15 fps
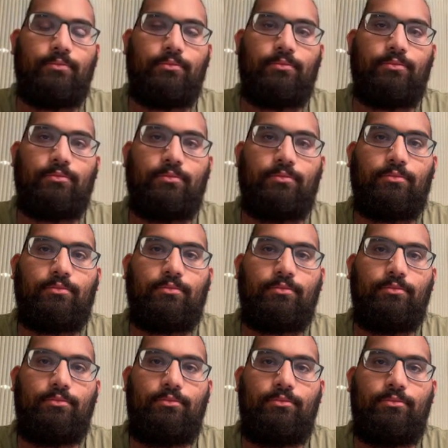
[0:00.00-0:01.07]

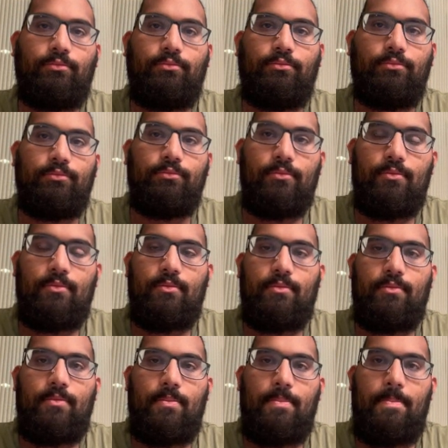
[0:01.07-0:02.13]

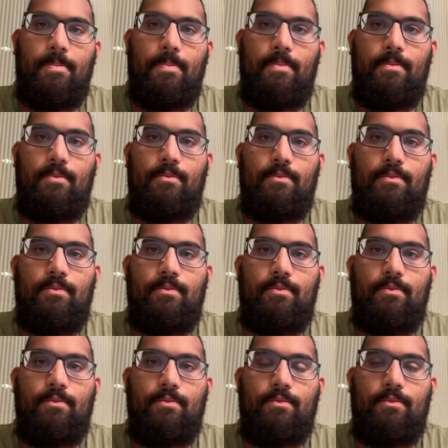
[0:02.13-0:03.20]

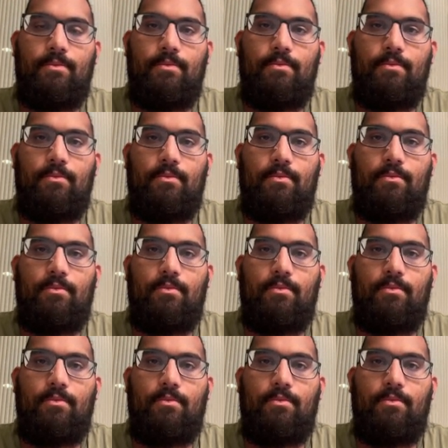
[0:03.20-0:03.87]
(silent)